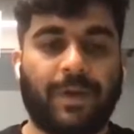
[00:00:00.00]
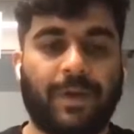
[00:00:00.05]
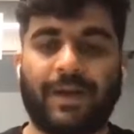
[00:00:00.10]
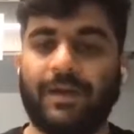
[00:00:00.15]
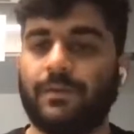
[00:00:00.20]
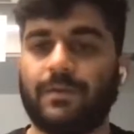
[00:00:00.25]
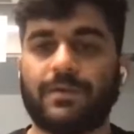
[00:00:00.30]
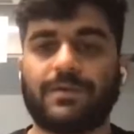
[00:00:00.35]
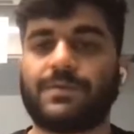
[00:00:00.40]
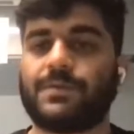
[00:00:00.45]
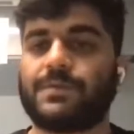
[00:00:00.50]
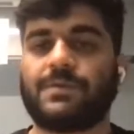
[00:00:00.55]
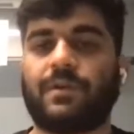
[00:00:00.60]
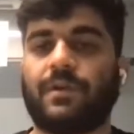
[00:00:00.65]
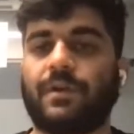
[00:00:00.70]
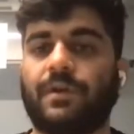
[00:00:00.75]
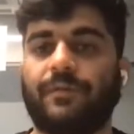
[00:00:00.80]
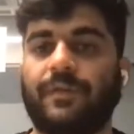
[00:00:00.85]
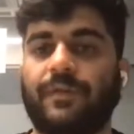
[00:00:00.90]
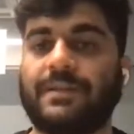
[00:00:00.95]
metaverse was
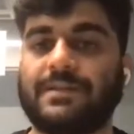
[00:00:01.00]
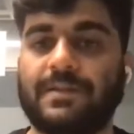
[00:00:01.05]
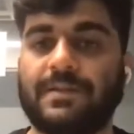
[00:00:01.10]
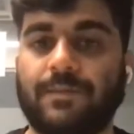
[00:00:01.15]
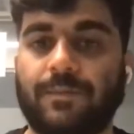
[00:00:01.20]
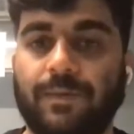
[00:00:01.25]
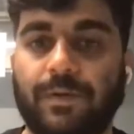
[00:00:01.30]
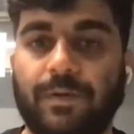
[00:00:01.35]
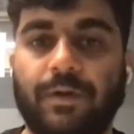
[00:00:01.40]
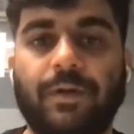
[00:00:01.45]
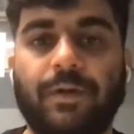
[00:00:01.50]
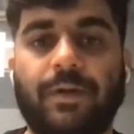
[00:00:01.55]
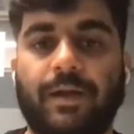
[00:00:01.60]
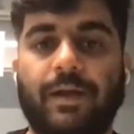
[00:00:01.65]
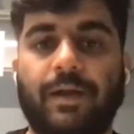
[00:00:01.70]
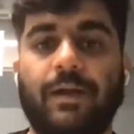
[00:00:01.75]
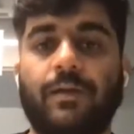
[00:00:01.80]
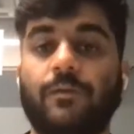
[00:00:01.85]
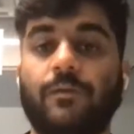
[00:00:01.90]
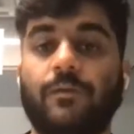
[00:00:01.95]
not a fancy word,
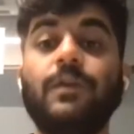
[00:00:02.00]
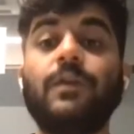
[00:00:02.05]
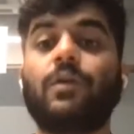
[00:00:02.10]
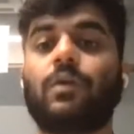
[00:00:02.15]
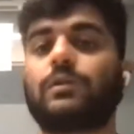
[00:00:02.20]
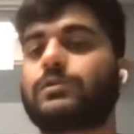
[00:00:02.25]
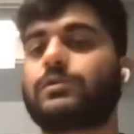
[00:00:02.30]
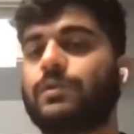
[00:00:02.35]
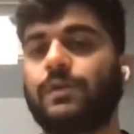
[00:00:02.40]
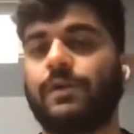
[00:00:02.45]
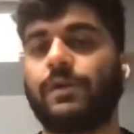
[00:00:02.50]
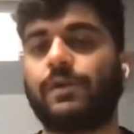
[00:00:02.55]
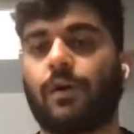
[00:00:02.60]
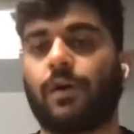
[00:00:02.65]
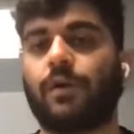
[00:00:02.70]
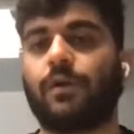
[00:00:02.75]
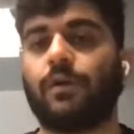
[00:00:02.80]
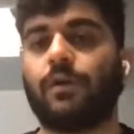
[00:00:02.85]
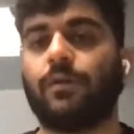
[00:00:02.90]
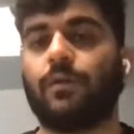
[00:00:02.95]
right? We also did
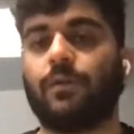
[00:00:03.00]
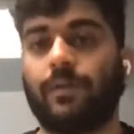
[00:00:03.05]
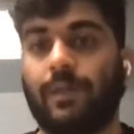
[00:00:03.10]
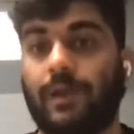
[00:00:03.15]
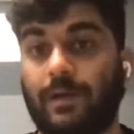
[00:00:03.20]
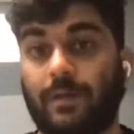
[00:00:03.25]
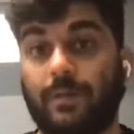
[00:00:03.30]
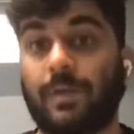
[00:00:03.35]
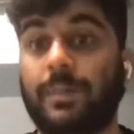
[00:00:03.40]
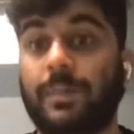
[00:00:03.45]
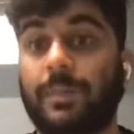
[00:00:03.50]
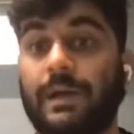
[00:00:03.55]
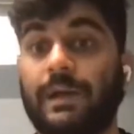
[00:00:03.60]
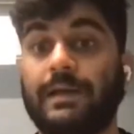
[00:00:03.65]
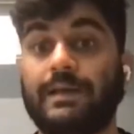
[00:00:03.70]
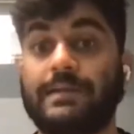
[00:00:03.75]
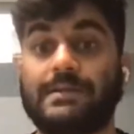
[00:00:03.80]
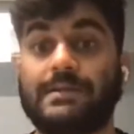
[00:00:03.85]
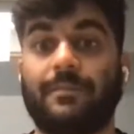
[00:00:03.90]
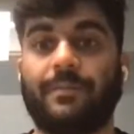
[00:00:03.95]
not know that we're
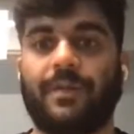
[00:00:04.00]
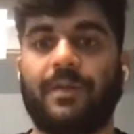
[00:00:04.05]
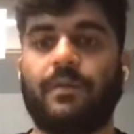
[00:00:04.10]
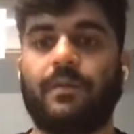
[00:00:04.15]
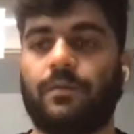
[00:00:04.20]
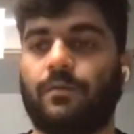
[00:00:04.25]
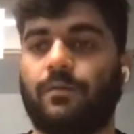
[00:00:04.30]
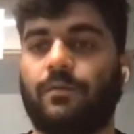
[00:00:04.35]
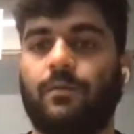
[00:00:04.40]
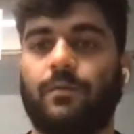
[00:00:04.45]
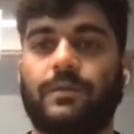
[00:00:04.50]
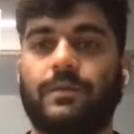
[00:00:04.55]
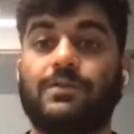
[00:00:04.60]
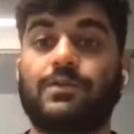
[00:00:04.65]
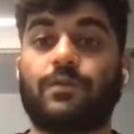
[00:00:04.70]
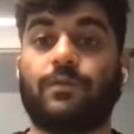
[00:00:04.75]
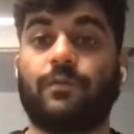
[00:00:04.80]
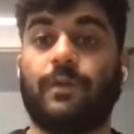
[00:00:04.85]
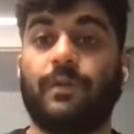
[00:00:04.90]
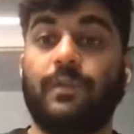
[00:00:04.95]
building something,
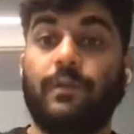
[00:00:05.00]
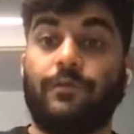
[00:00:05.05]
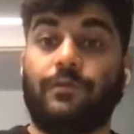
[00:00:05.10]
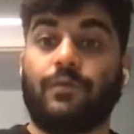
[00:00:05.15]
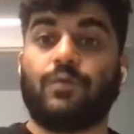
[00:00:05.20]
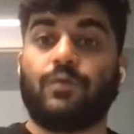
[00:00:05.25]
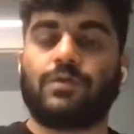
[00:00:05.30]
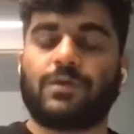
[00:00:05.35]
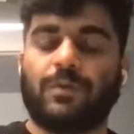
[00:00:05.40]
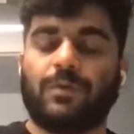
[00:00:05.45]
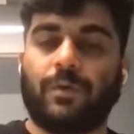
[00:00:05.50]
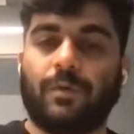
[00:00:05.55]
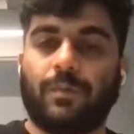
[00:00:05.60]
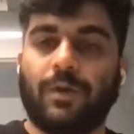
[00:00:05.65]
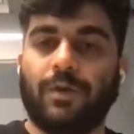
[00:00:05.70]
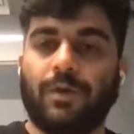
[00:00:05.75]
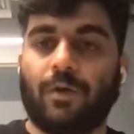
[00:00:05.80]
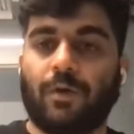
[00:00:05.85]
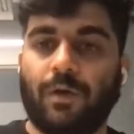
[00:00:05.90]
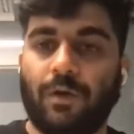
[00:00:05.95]
which in the future would
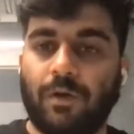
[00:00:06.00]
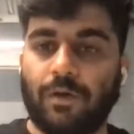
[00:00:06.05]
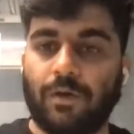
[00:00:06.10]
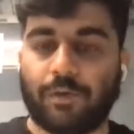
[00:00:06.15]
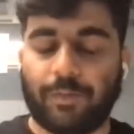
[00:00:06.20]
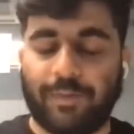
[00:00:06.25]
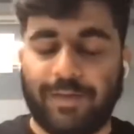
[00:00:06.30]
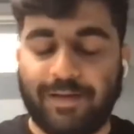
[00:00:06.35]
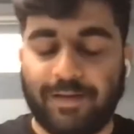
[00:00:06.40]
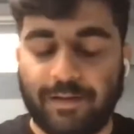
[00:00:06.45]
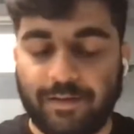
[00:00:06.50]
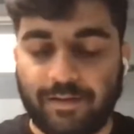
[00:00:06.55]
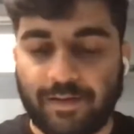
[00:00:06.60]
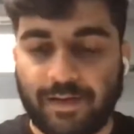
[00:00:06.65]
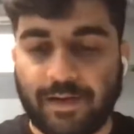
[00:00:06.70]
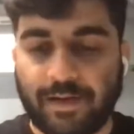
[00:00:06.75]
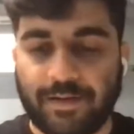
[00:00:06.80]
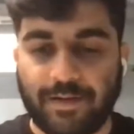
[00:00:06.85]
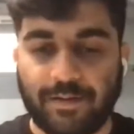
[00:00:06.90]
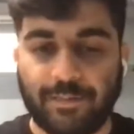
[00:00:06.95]
be called augmented
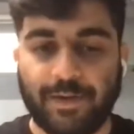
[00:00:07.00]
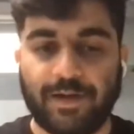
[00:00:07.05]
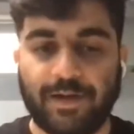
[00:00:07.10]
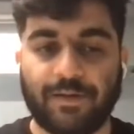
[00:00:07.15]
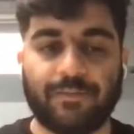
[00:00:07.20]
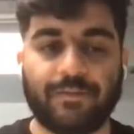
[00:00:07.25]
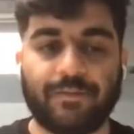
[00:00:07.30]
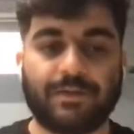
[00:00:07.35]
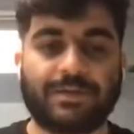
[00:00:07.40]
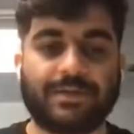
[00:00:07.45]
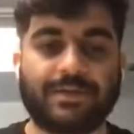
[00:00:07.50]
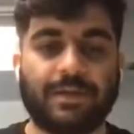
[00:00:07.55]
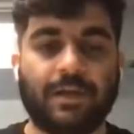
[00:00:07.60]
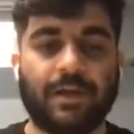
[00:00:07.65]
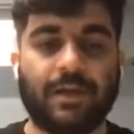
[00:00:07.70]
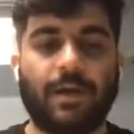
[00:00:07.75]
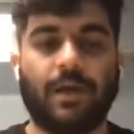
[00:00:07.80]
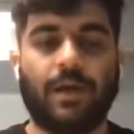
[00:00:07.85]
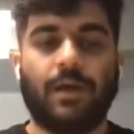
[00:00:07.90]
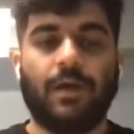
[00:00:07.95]
reality metaverse.
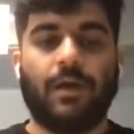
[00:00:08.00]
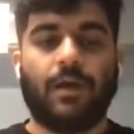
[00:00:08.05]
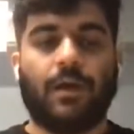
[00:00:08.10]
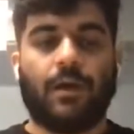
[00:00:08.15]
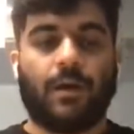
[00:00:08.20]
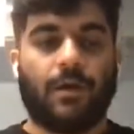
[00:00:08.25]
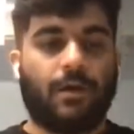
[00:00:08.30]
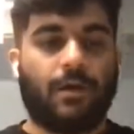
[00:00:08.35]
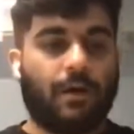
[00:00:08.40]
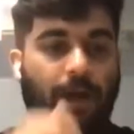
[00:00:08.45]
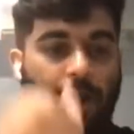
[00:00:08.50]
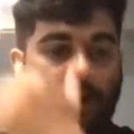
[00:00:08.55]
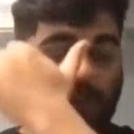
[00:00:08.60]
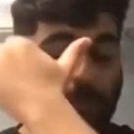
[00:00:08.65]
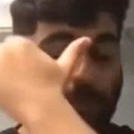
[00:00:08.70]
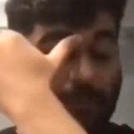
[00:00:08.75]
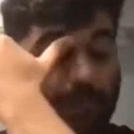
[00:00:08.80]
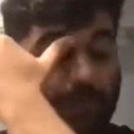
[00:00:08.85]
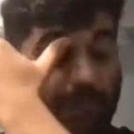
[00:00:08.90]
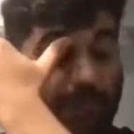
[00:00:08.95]

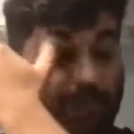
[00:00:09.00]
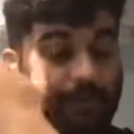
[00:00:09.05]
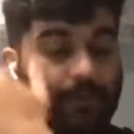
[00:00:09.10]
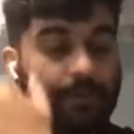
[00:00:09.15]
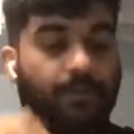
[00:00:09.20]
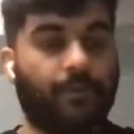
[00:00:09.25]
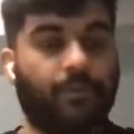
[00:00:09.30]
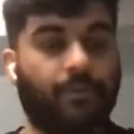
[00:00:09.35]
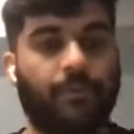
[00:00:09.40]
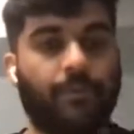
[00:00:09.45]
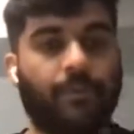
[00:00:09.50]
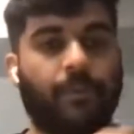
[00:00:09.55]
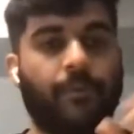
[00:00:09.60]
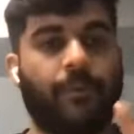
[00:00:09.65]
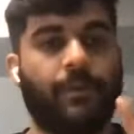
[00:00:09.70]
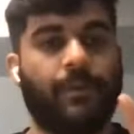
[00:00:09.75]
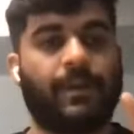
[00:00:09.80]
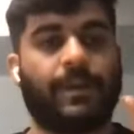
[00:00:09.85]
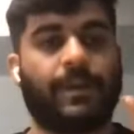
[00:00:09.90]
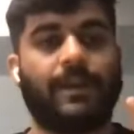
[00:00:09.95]
However, we
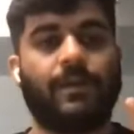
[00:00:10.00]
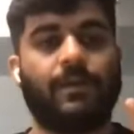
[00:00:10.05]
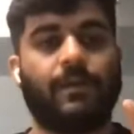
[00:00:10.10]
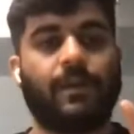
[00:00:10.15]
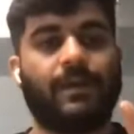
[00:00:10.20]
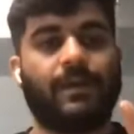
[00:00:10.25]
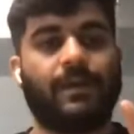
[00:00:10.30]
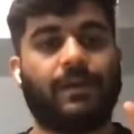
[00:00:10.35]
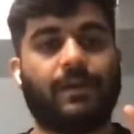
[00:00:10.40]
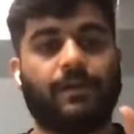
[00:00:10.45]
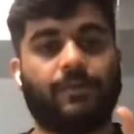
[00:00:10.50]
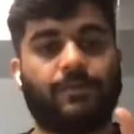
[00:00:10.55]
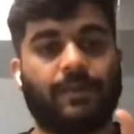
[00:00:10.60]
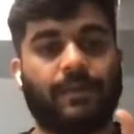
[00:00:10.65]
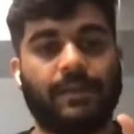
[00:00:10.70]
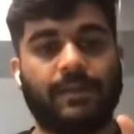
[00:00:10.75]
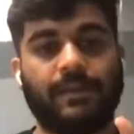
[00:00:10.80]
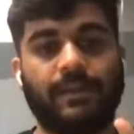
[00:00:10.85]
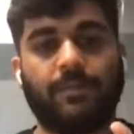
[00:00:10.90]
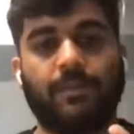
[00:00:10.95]
were trying to
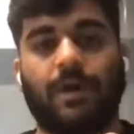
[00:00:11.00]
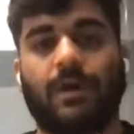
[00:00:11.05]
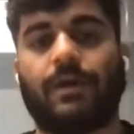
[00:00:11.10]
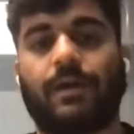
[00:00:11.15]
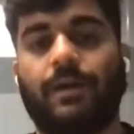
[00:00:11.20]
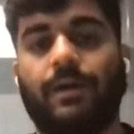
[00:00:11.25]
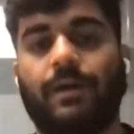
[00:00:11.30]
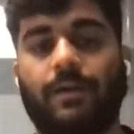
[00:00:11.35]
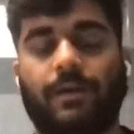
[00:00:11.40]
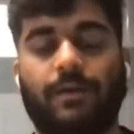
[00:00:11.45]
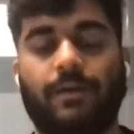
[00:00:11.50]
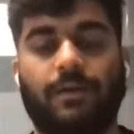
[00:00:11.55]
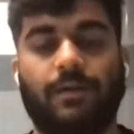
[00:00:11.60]
identify the market,